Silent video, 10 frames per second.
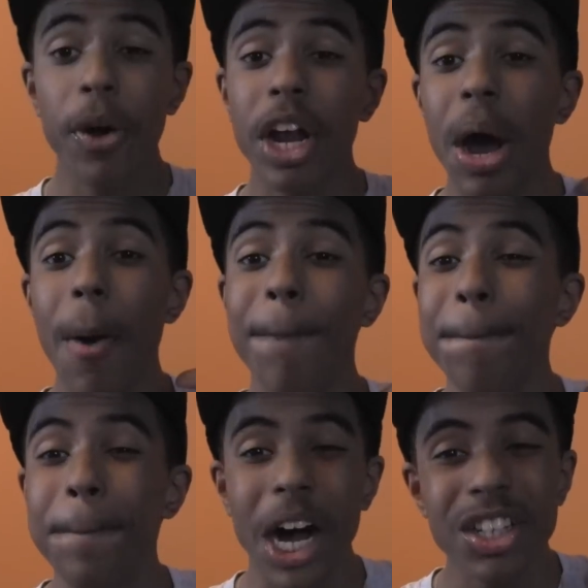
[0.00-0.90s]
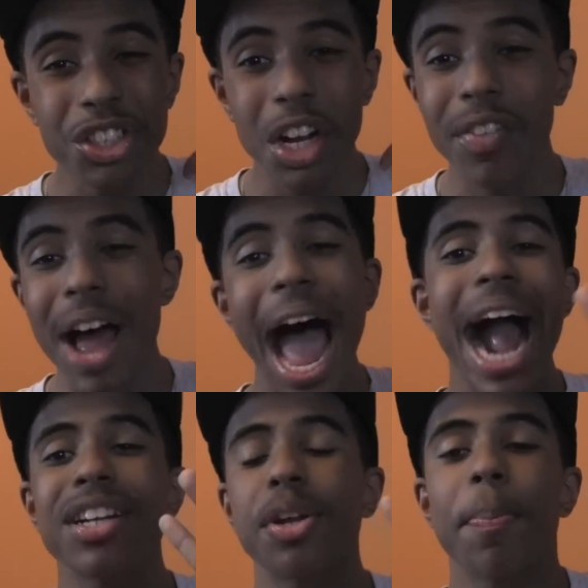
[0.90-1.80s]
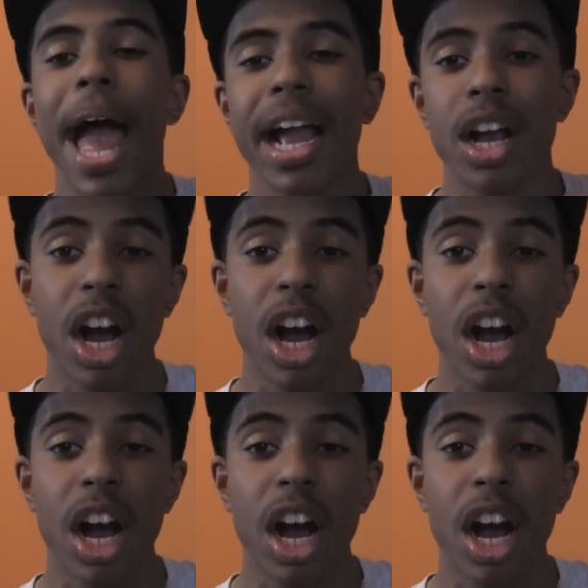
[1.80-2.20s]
put a bunch of action-packed